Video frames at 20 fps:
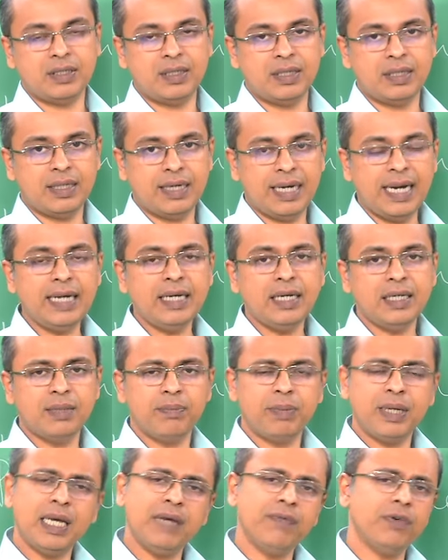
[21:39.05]
a trend in the
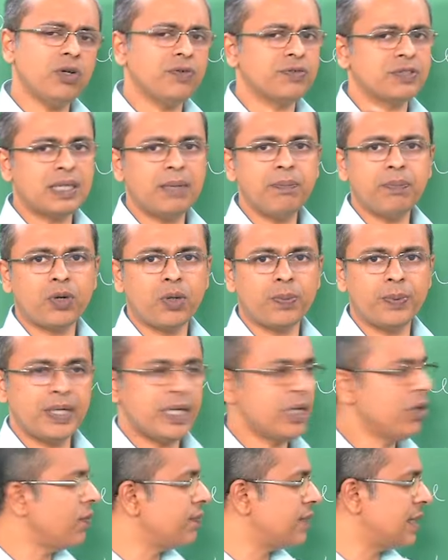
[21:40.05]
behavior of some
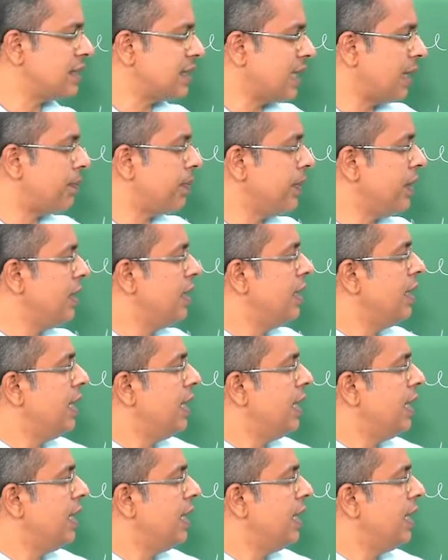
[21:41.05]
property of that sample